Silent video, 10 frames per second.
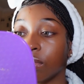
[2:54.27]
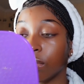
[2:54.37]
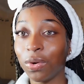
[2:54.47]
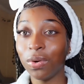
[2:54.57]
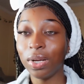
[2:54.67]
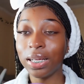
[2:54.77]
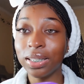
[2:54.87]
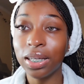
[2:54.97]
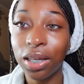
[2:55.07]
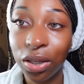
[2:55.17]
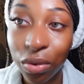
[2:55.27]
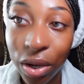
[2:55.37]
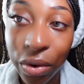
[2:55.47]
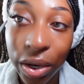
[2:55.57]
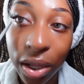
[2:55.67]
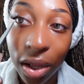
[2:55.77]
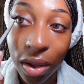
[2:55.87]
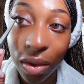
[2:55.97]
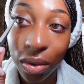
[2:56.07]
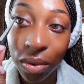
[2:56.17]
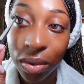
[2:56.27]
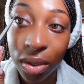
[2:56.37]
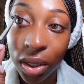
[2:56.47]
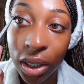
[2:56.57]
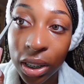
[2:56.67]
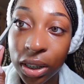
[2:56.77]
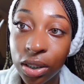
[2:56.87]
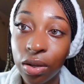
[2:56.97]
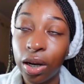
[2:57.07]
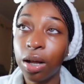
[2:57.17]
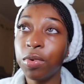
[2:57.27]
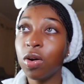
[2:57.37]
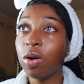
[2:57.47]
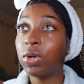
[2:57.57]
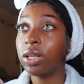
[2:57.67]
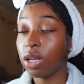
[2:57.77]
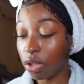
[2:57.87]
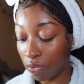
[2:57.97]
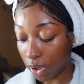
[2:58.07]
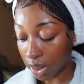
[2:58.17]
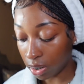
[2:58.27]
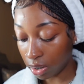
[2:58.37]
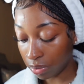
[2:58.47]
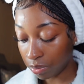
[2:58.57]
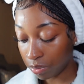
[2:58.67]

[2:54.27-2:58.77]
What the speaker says: Ooh, that's looking cute already, y'all. So then I'm gonna go in with another 14.